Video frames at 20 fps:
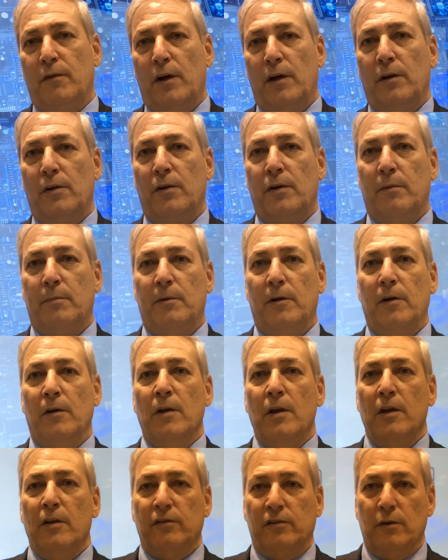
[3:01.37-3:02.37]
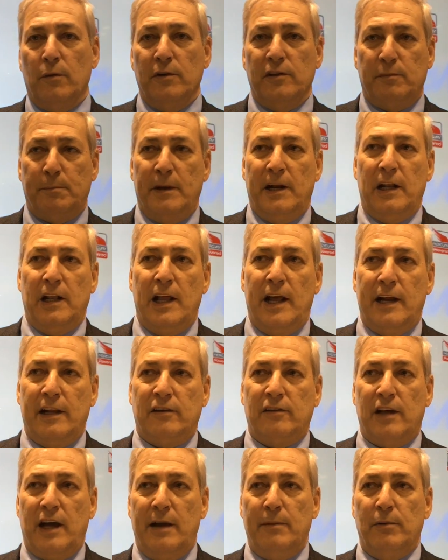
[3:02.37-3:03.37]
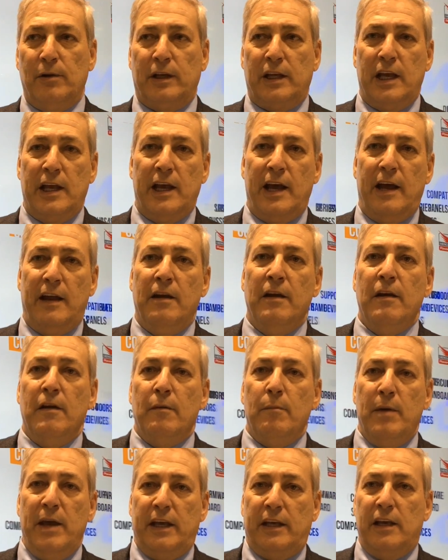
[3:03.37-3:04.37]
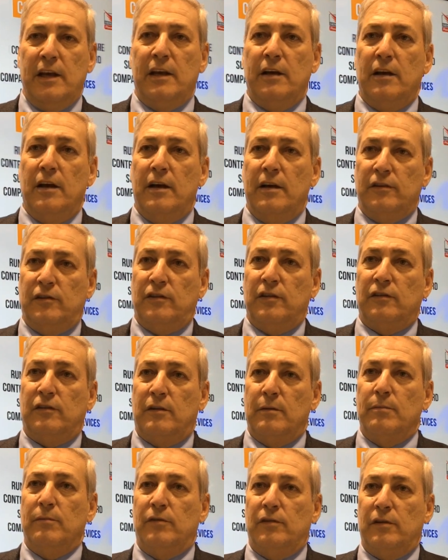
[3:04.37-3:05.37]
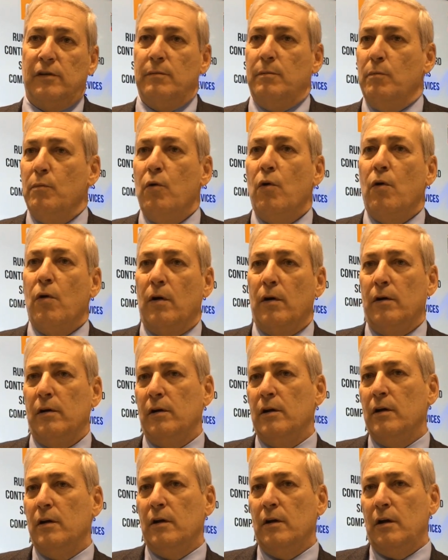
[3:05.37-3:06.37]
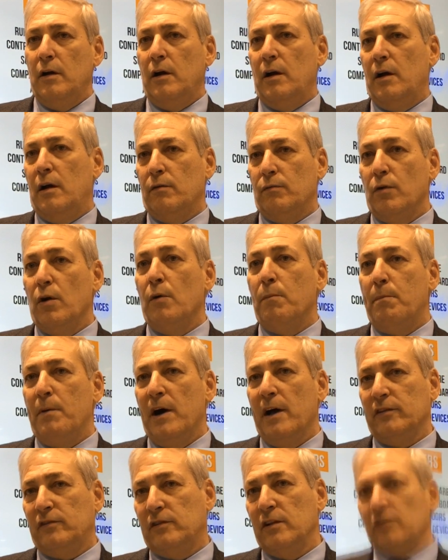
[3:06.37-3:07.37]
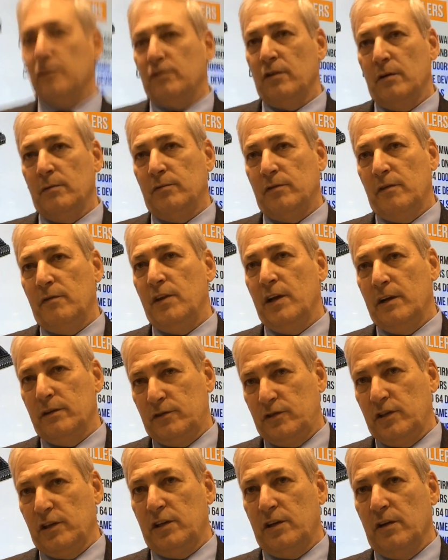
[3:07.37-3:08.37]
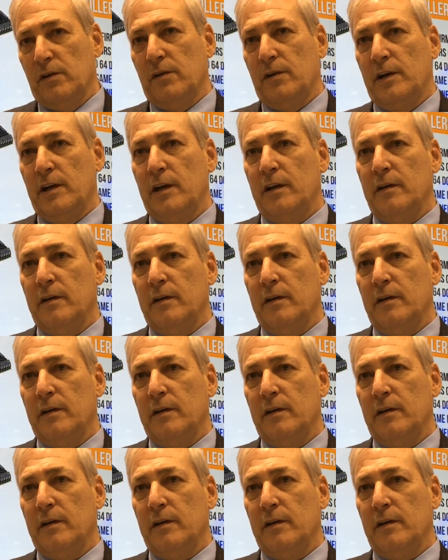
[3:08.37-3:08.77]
vulnerable. So we spend a lot of time looking at making uh, systems more uh, robust in terms of their security